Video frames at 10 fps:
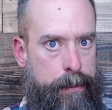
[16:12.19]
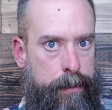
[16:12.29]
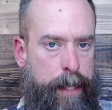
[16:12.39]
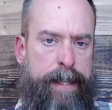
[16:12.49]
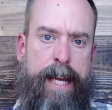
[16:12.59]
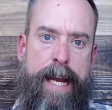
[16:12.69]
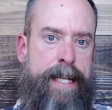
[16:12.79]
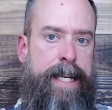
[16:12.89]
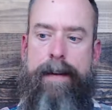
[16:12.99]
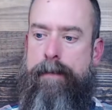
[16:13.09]
Like, they
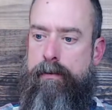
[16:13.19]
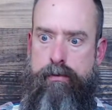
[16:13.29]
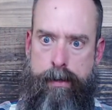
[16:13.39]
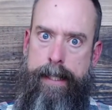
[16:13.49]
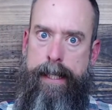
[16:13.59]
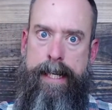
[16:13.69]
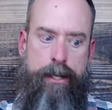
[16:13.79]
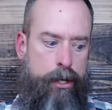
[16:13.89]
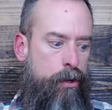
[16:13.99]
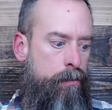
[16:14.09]
never really
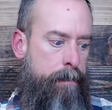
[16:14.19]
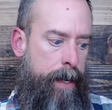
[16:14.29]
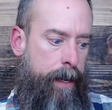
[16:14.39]
knew me